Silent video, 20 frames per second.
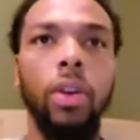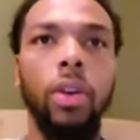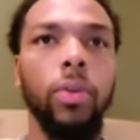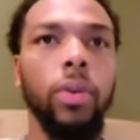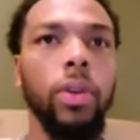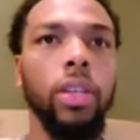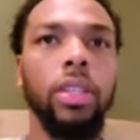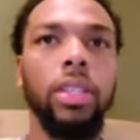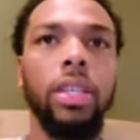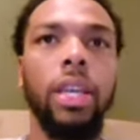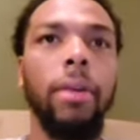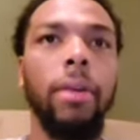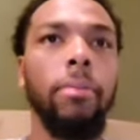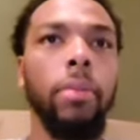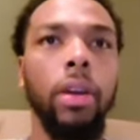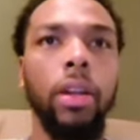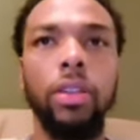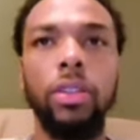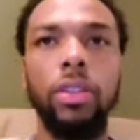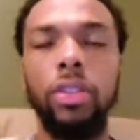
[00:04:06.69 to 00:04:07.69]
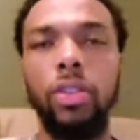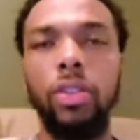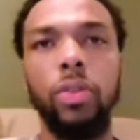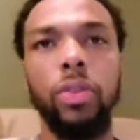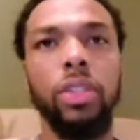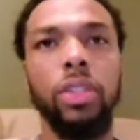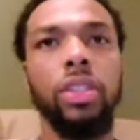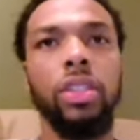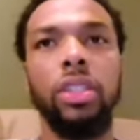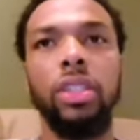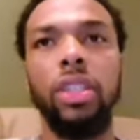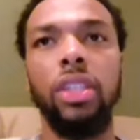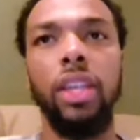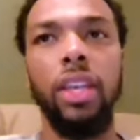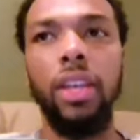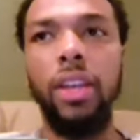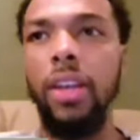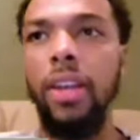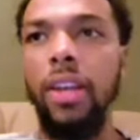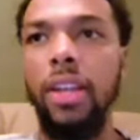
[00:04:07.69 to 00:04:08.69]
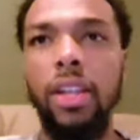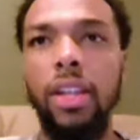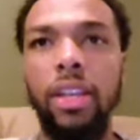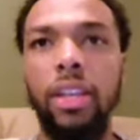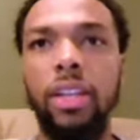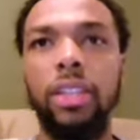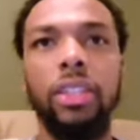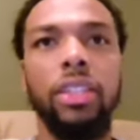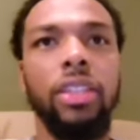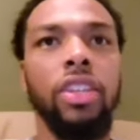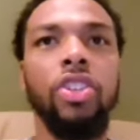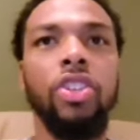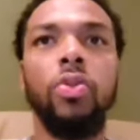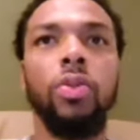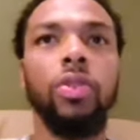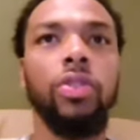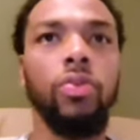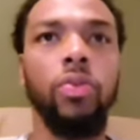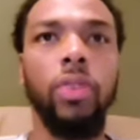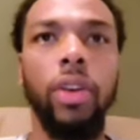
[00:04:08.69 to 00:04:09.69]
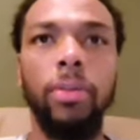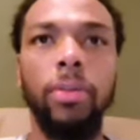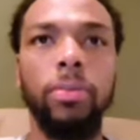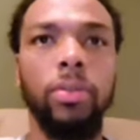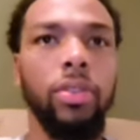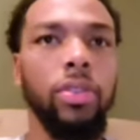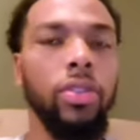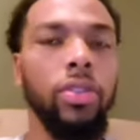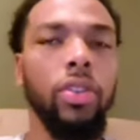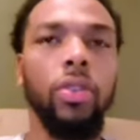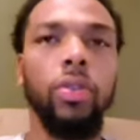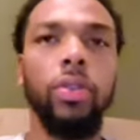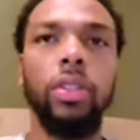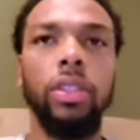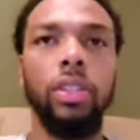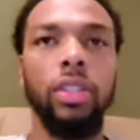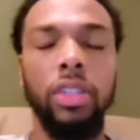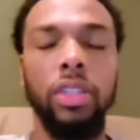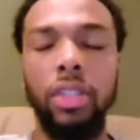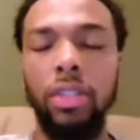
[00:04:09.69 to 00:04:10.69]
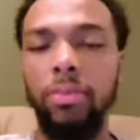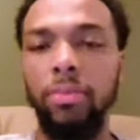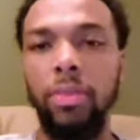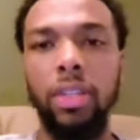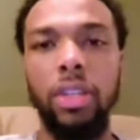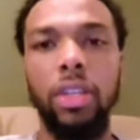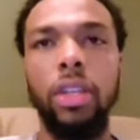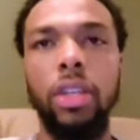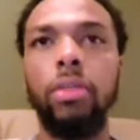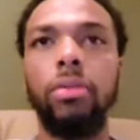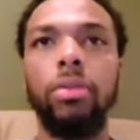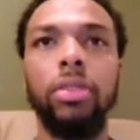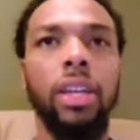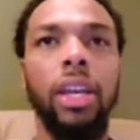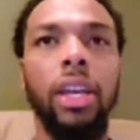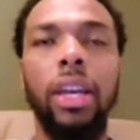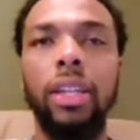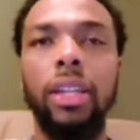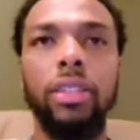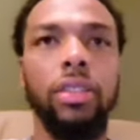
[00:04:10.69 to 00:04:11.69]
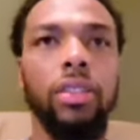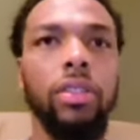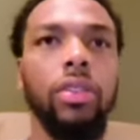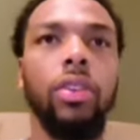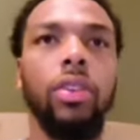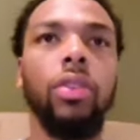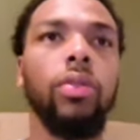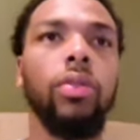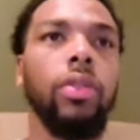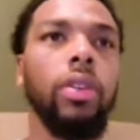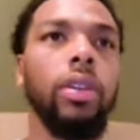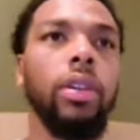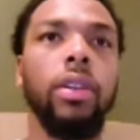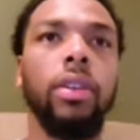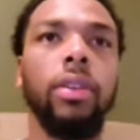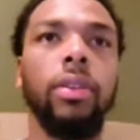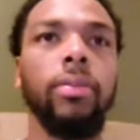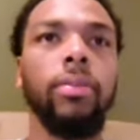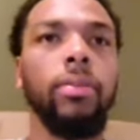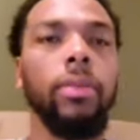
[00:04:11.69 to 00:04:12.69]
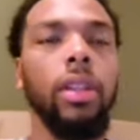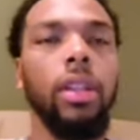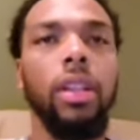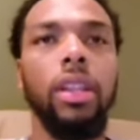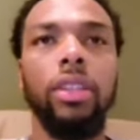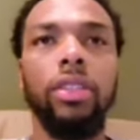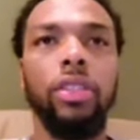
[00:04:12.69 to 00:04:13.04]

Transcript: We always got better. So it's just that continuous reps, you know, in the gym, getting up shots, you know, um,